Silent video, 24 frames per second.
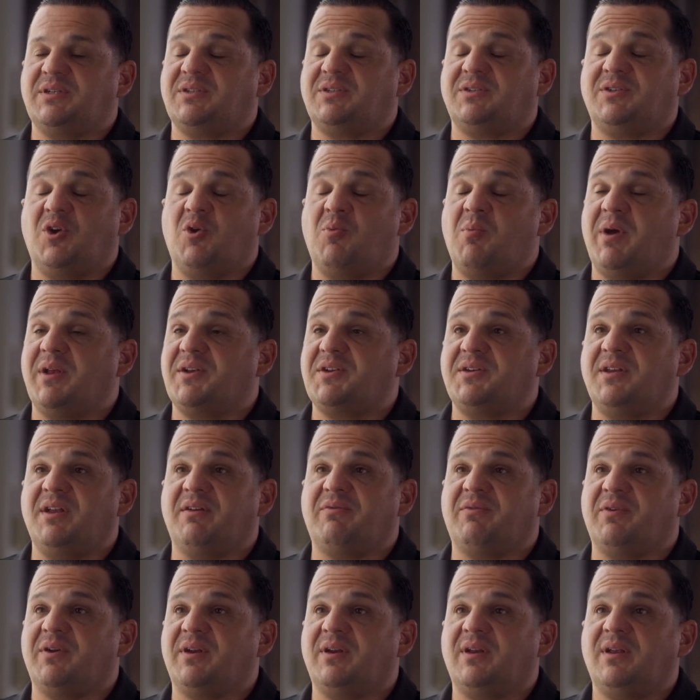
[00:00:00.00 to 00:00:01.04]
so much
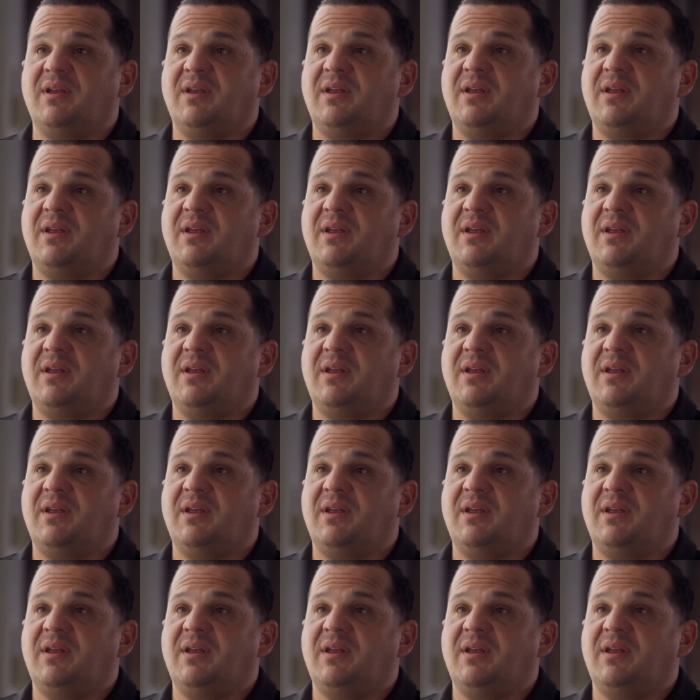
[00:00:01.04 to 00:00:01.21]
different,